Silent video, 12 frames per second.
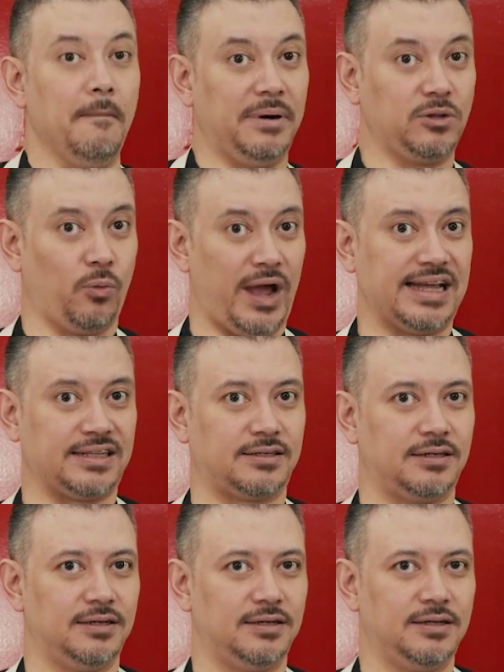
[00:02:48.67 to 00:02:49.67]
But
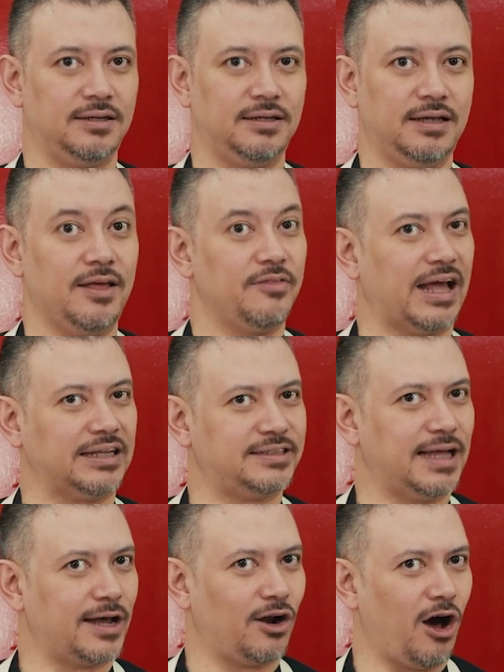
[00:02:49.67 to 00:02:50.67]
wait, that's
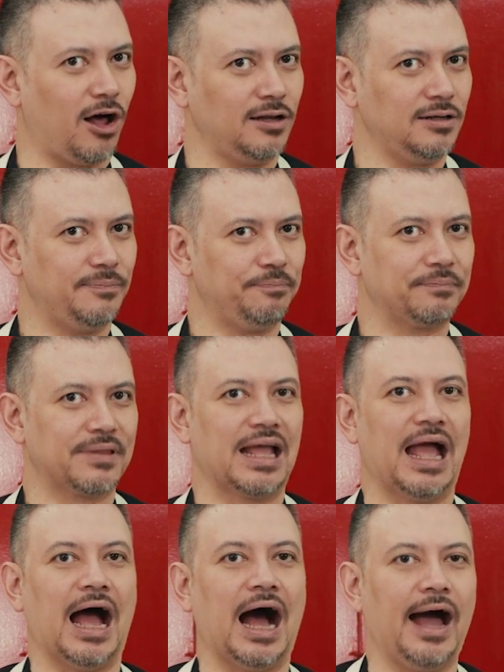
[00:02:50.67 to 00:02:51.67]
not all.
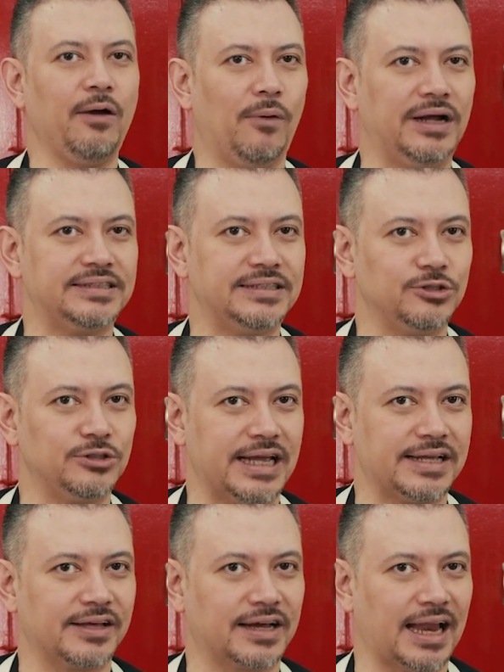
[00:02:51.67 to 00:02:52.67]
I wanted to
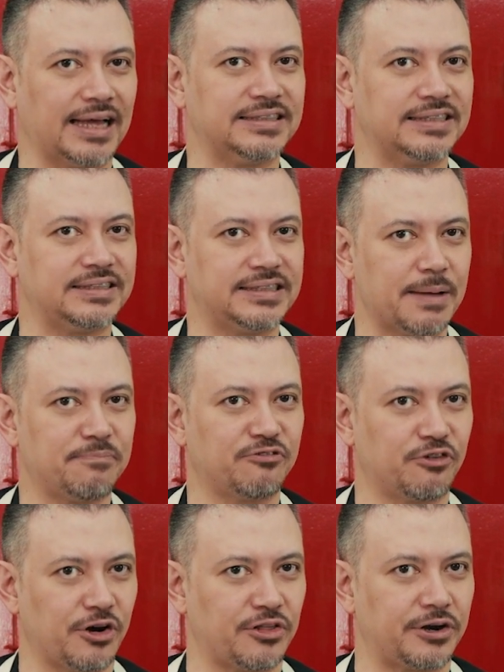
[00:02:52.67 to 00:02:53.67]
take the class a step
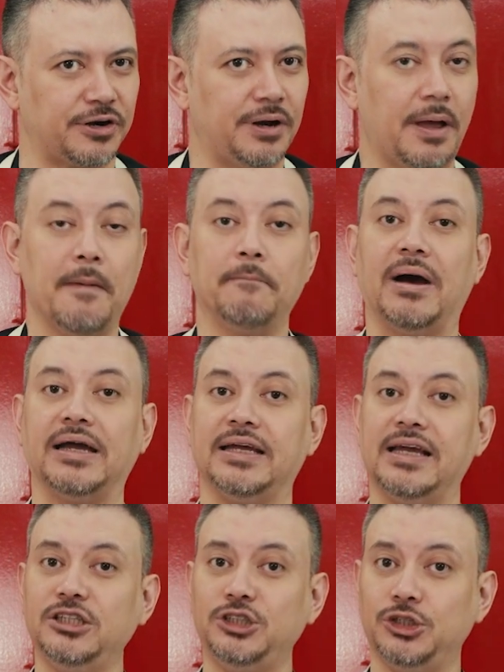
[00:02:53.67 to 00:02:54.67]
further by
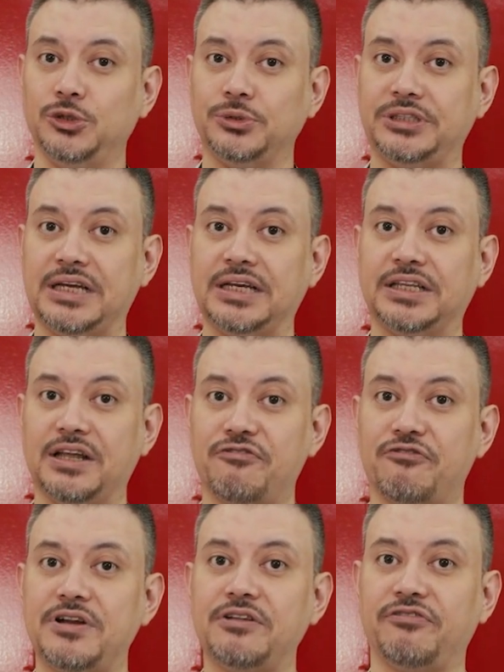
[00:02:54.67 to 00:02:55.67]
introducing
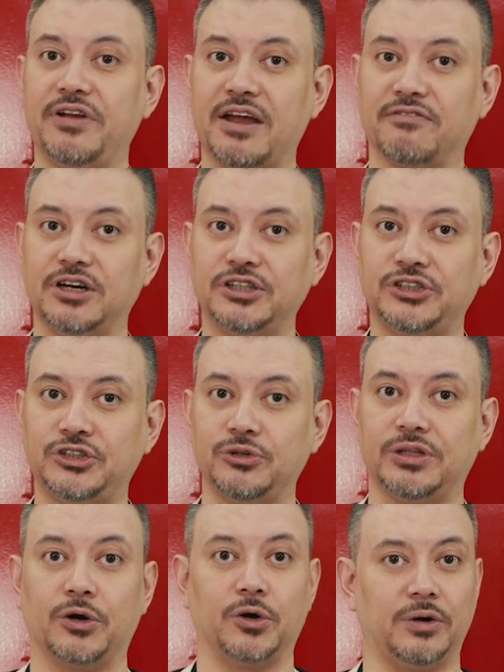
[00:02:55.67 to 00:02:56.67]
different flavors to
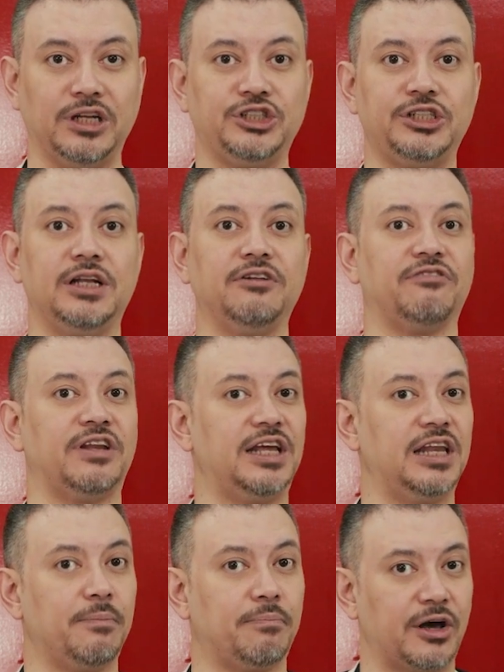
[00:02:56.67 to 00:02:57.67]
the original
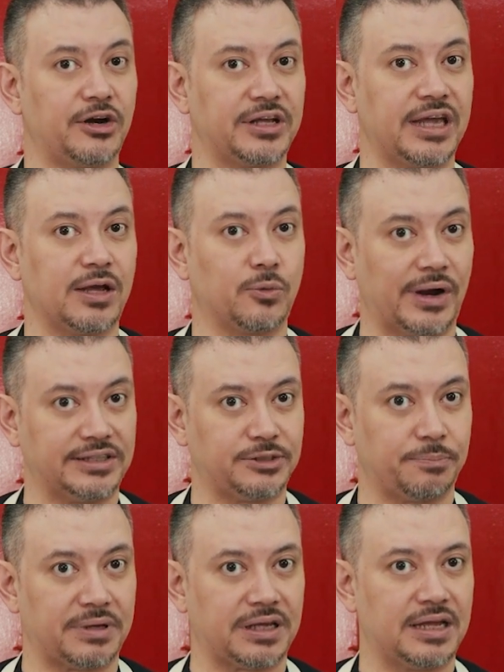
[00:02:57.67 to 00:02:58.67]
vanilla butter cake
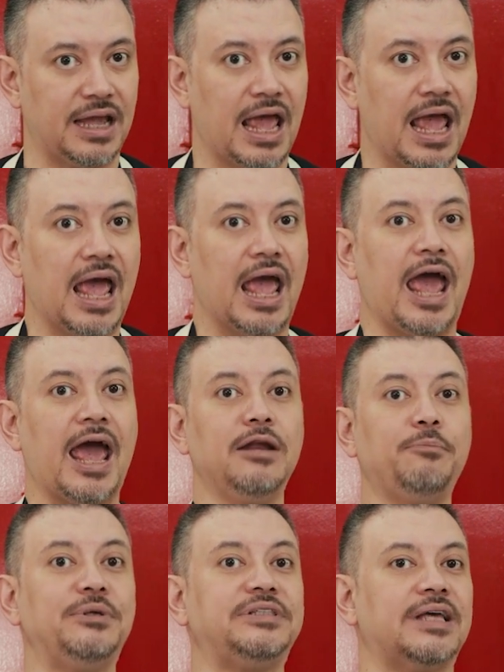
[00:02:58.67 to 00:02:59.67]
recipe
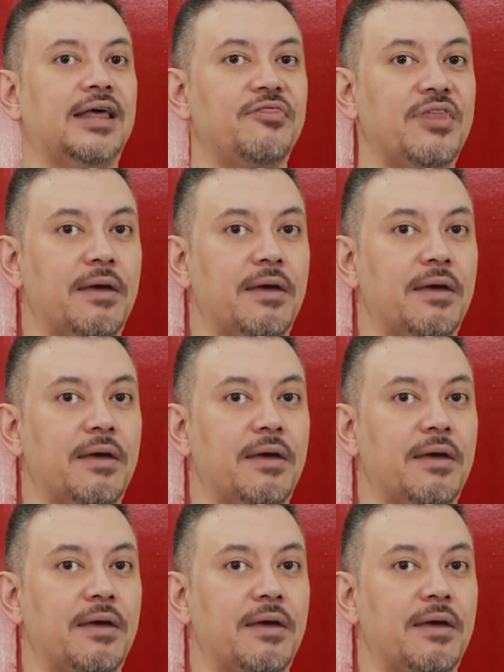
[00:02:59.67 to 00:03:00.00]
and present